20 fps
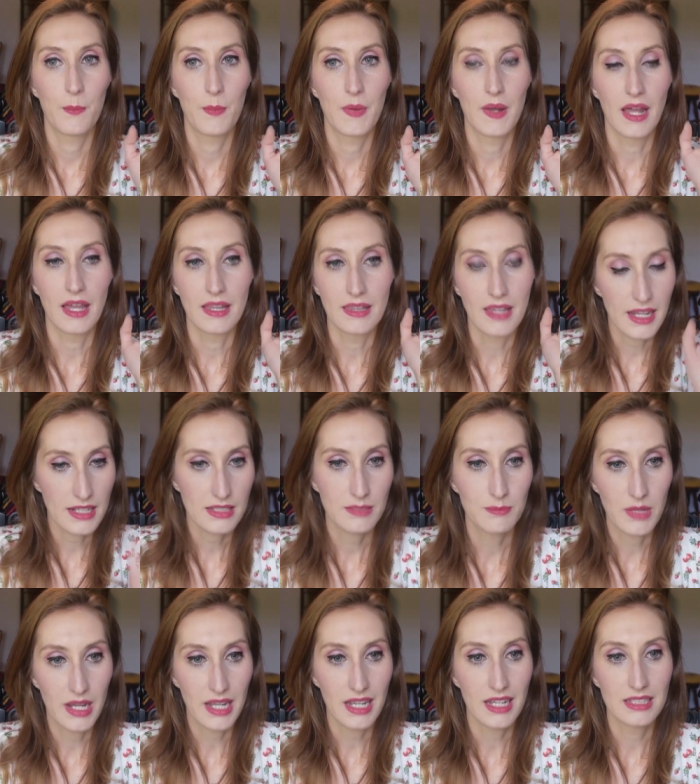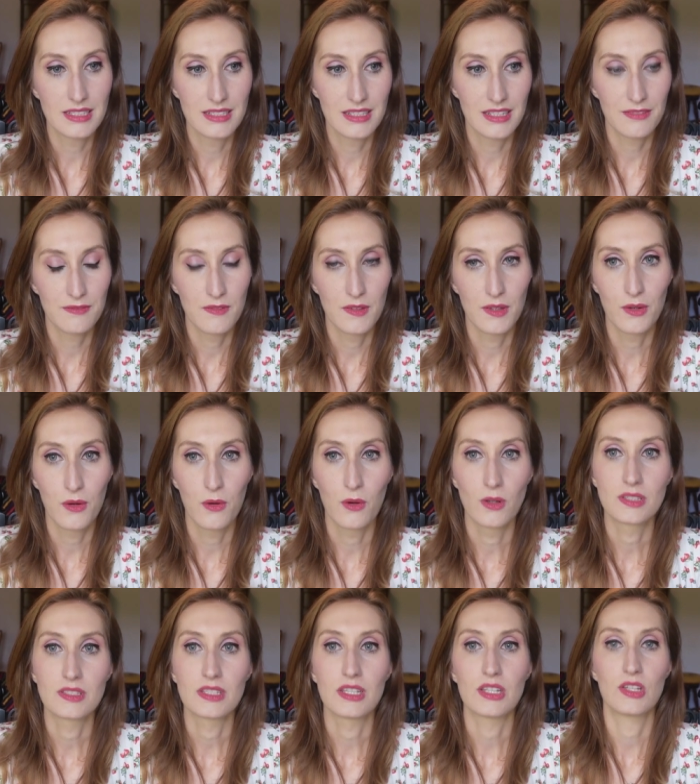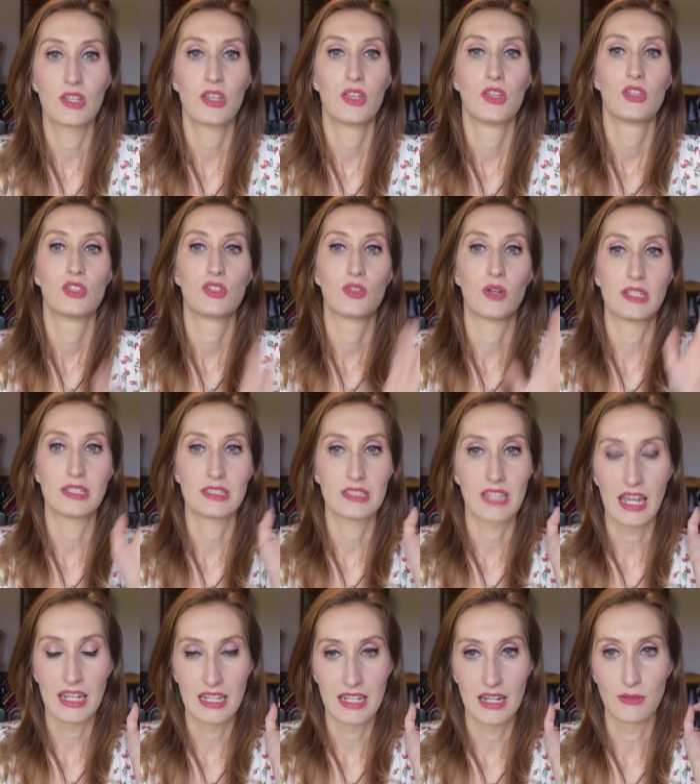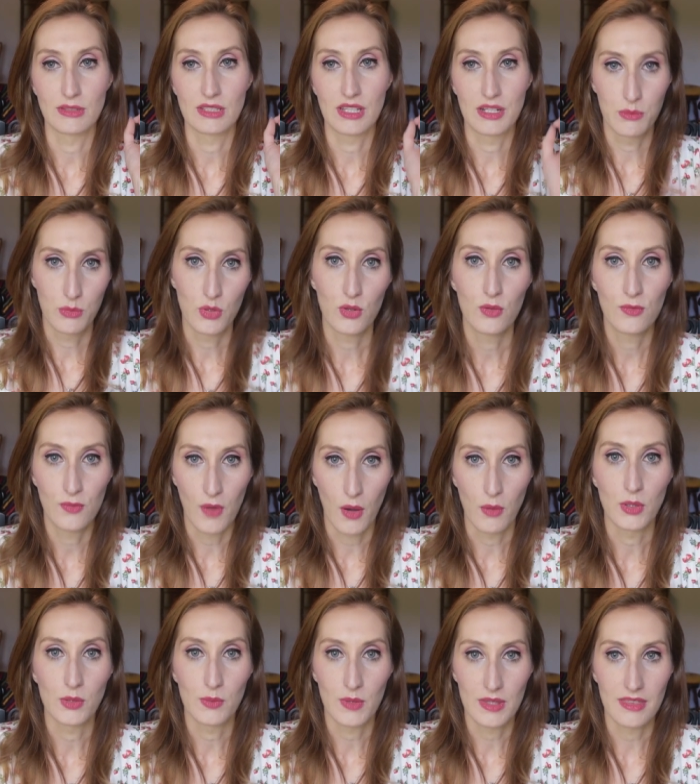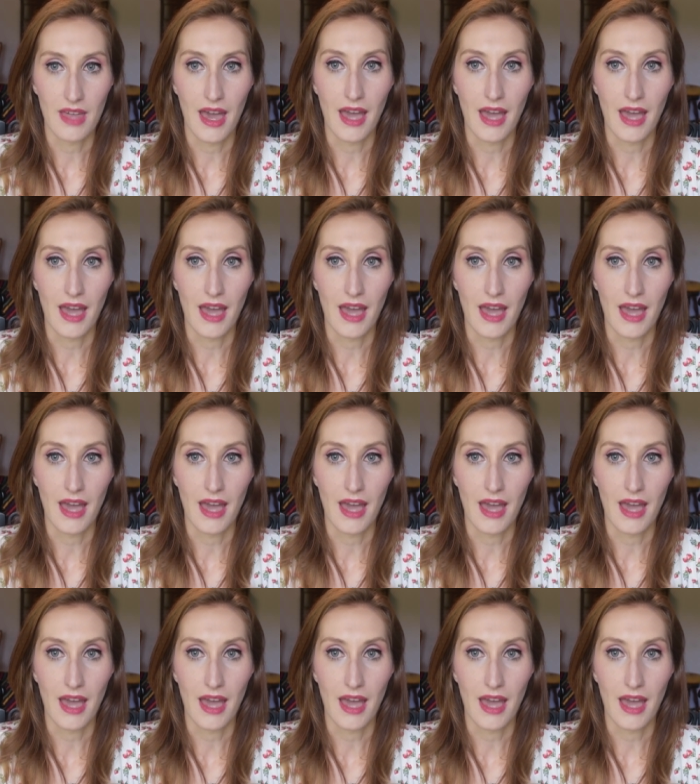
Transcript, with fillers: but I liked my idea for the corset, so I decided I was going to move forward with